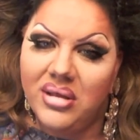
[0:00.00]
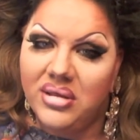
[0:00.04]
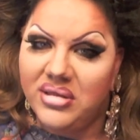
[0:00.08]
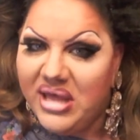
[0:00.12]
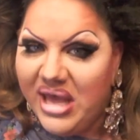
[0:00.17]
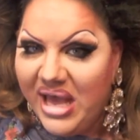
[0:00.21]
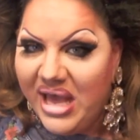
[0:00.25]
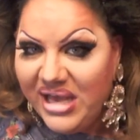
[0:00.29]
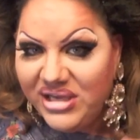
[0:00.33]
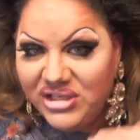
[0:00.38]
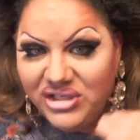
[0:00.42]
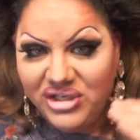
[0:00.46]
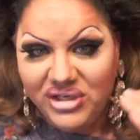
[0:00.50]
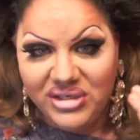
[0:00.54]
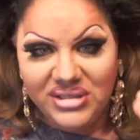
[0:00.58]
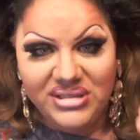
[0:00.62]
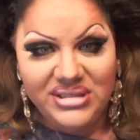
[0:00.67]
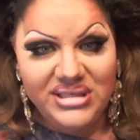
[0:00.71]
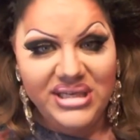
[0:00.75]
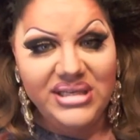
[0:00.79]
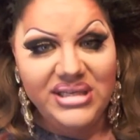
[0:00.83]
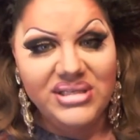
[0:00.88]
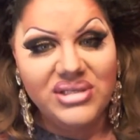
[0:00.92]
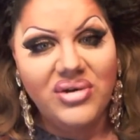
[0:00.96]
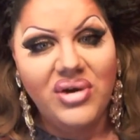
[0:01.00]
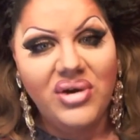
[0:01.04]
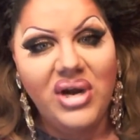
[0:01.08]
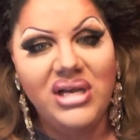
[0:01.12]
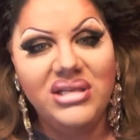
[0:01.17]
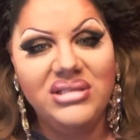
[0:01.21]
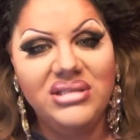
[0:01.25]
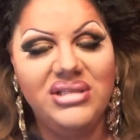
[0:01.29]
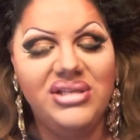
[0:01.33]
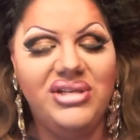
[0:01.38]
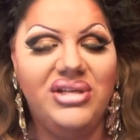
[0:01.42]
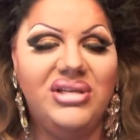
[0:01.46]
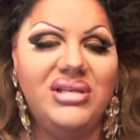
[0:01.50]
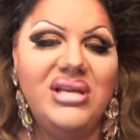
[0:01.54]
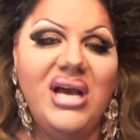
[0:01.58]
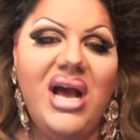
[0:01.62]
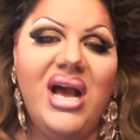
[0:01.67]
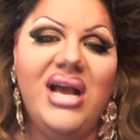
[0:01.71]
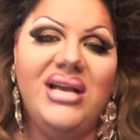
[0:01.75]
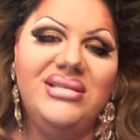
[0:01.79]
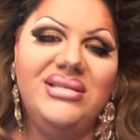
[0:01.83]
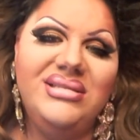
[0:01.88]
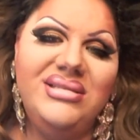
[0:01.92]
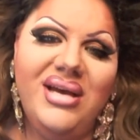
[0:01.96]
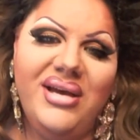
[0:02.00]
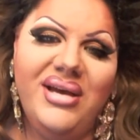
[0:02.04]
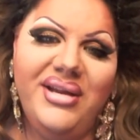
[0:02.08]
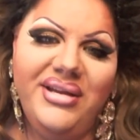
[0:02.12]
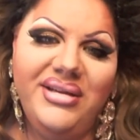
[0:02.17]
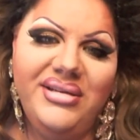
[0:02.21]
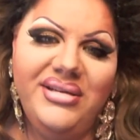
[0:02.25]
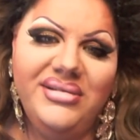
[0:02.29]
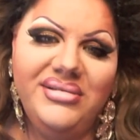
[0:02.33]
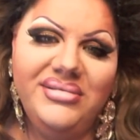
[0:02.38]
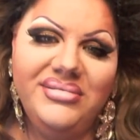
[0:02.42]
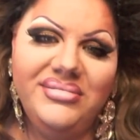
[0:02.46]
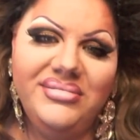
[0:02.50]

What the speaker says: that has your T's crossed and your I's dotted?